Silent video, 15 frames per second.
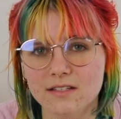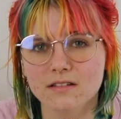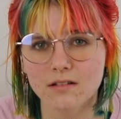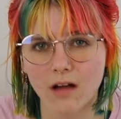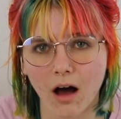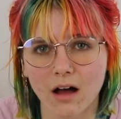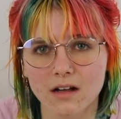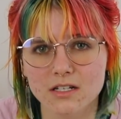
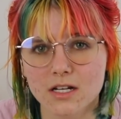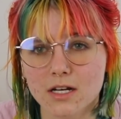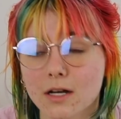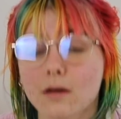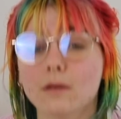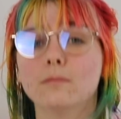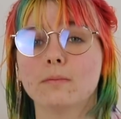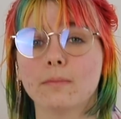not
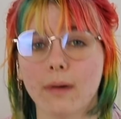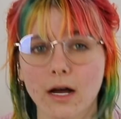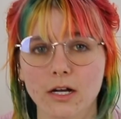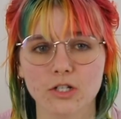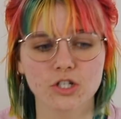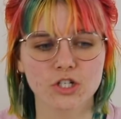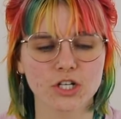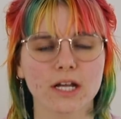
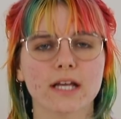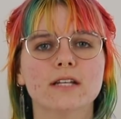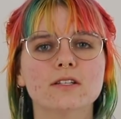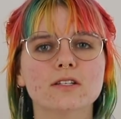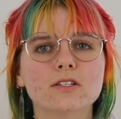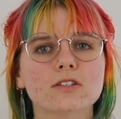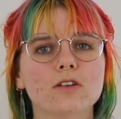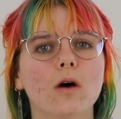budged in
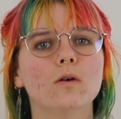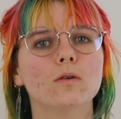so